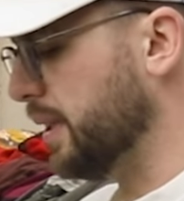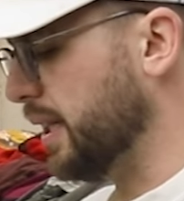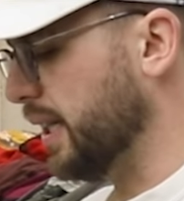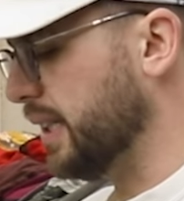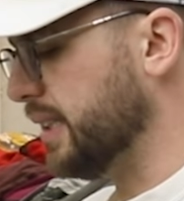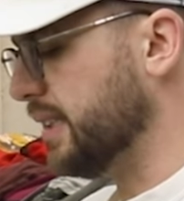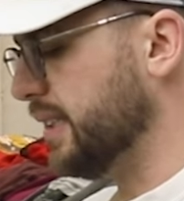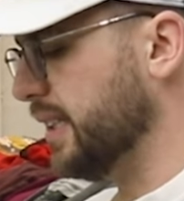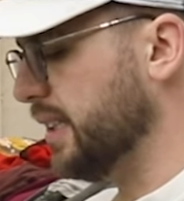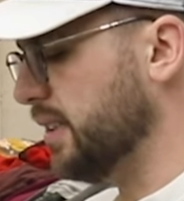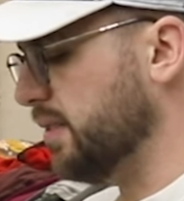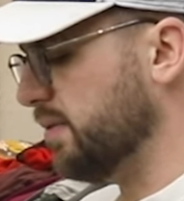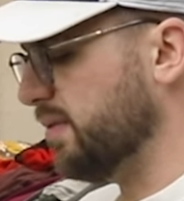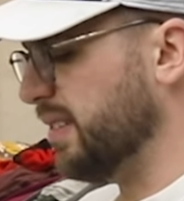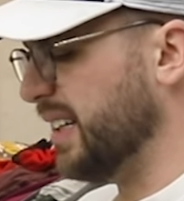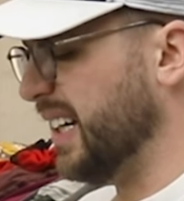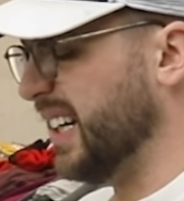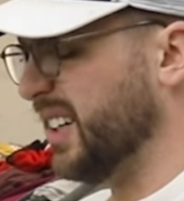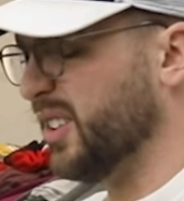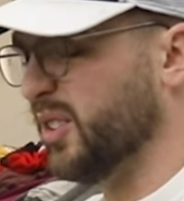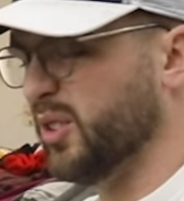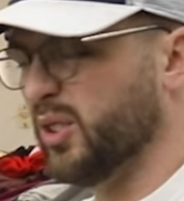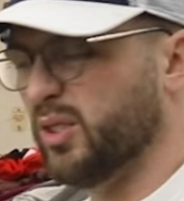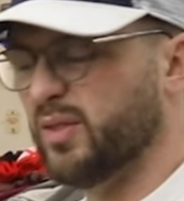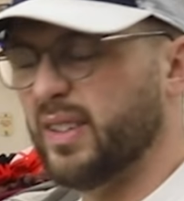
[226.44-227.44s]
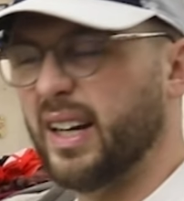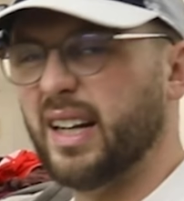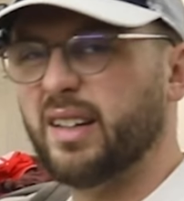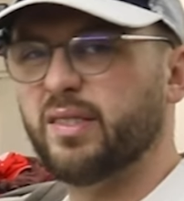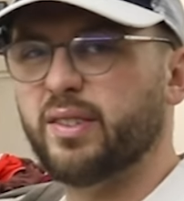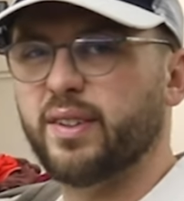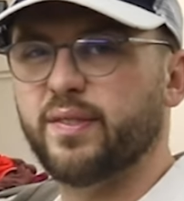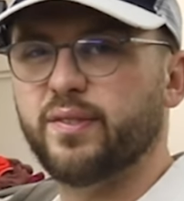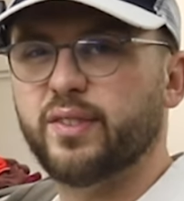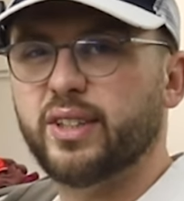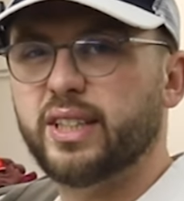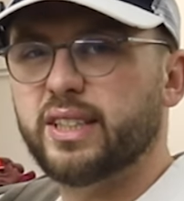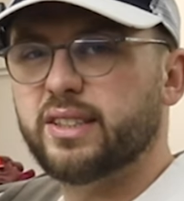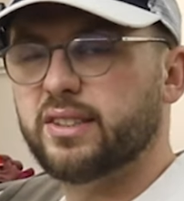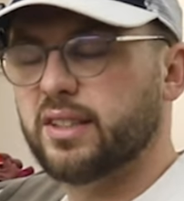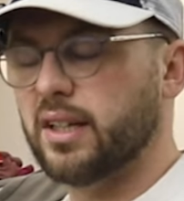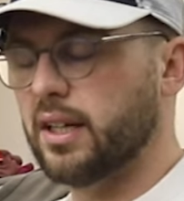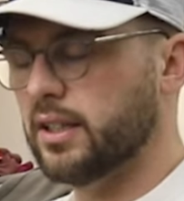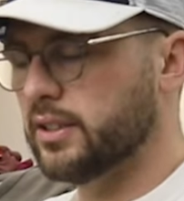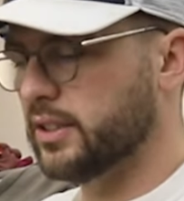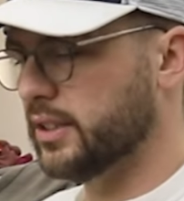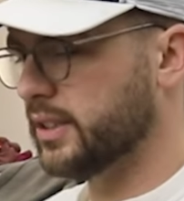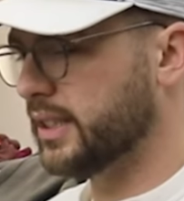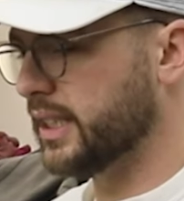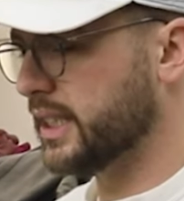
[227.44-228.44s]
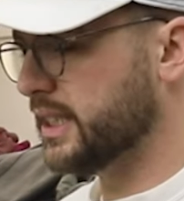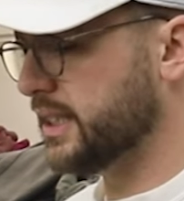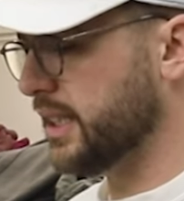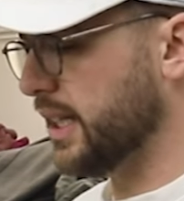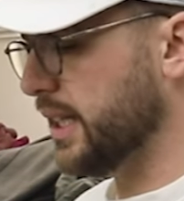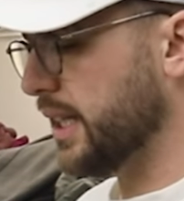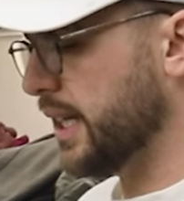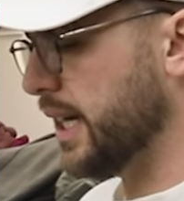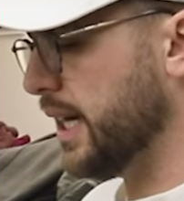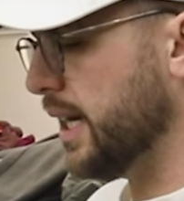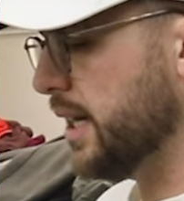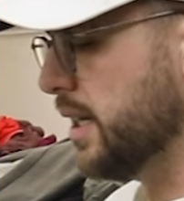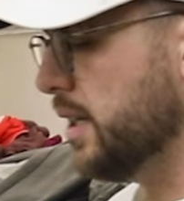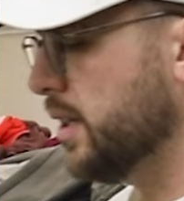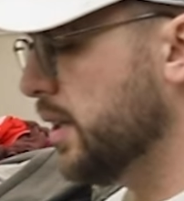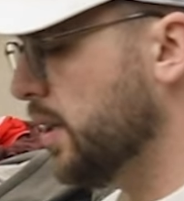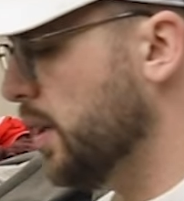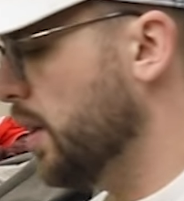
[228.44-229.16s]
and I did like all the relevant research and things like that.